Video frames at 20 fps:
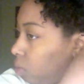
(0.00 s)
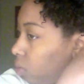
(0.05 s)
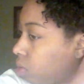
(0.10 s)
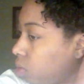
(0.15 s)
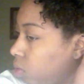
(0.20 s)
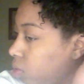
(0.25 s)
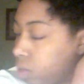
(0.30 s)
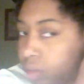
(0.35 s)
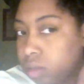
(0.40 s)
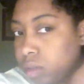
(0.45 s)

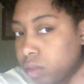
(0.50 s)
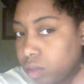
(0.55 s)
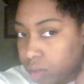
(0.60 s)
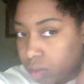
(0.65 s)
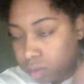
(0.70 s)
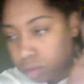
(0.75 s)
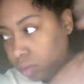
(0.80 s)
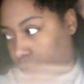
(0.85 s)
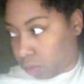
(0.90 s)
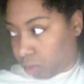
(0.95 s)
my
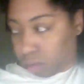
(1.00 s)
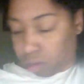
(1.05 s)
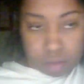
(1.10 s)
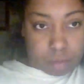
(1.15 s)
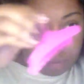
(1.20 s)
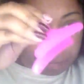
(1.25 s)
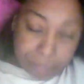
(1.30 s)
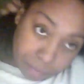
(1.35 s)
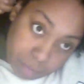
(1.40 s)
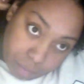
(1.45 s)
big section
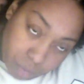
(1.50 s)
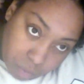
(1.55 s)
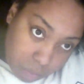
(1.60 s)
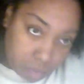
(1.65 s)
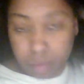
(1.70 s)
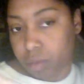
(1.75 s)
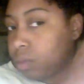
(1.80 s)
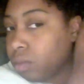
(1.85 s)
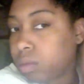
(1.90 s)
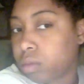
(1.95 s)
into
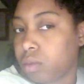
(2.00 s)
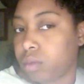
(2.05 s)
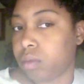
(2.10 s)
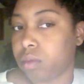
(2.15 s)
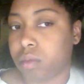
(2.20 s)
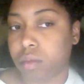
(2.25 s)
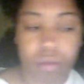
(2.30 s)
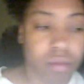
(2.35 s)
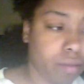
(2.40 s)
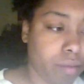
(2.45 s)
smaller
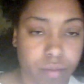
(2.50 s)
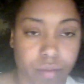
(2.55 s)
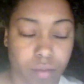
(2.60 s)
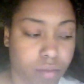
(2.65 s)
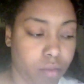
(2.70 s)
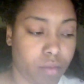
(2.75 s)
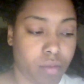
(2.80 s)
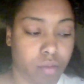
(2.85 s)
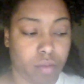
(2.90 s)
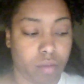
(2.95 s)
sections